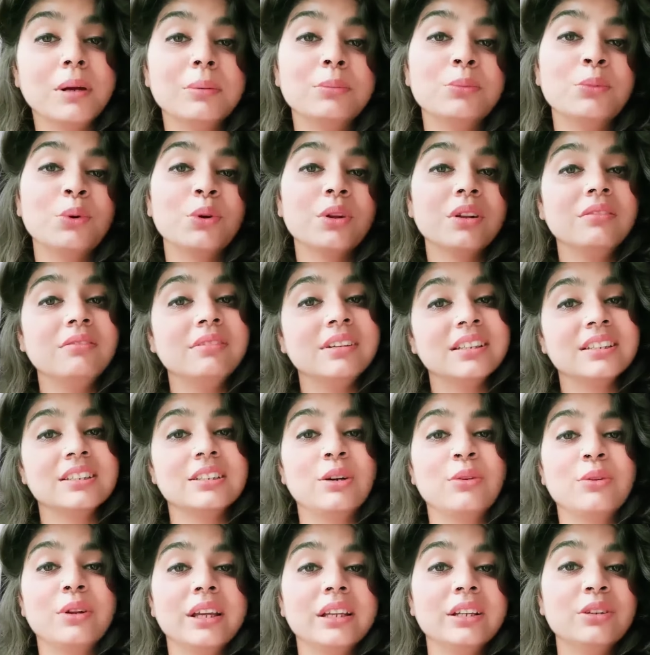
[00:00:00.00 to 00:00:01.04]
My morale went
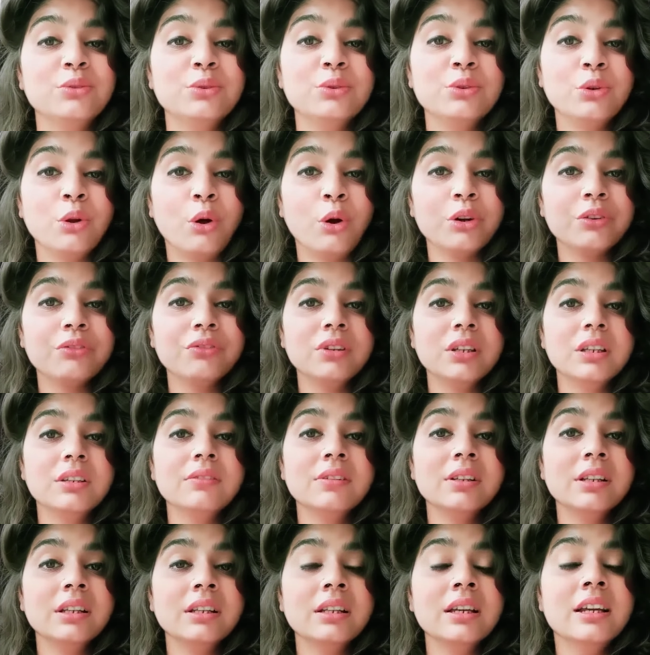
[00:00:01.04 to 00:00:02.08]
down. I could not be
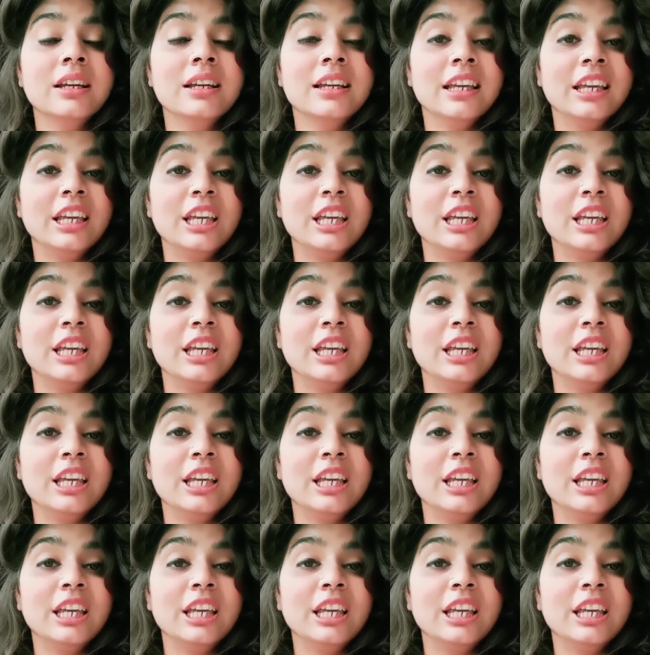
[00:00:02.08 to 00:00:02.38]
even